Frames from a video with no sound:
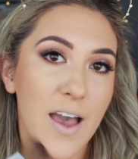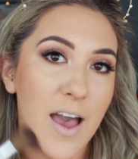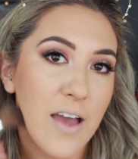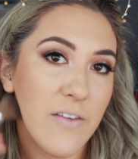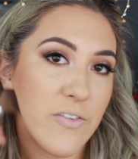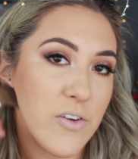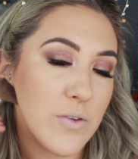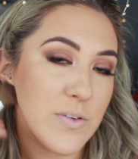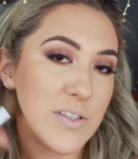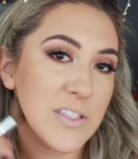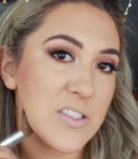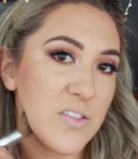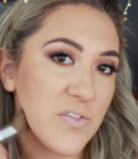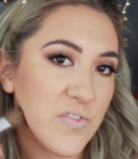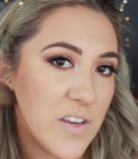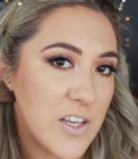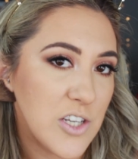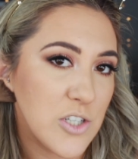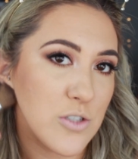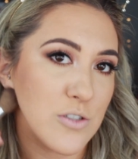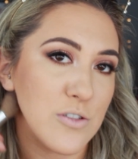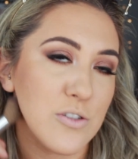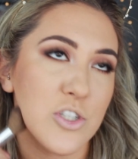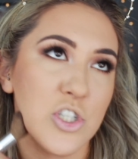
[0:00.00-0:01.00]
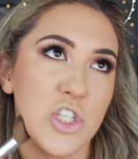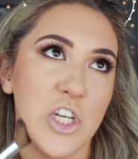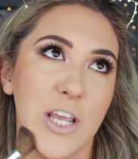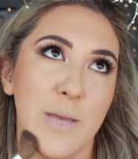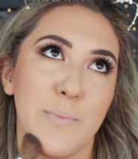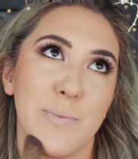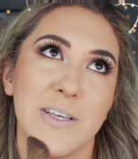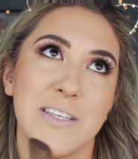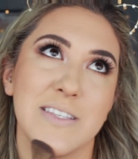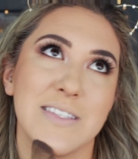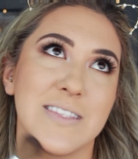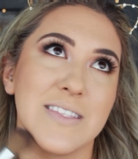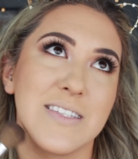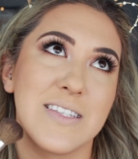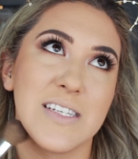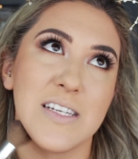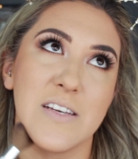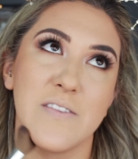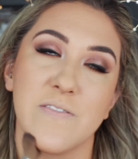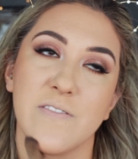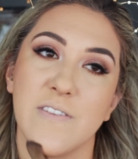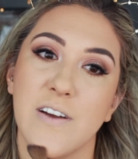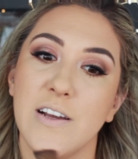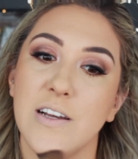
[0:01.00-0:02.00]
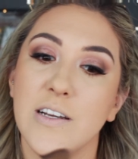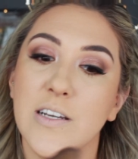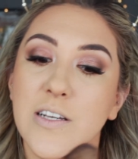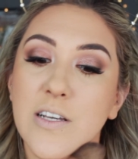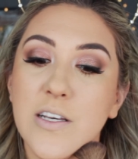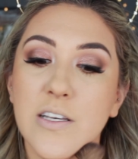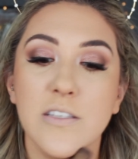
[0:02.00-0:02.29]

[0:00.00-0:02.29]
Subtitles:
everyone's facial shape is different.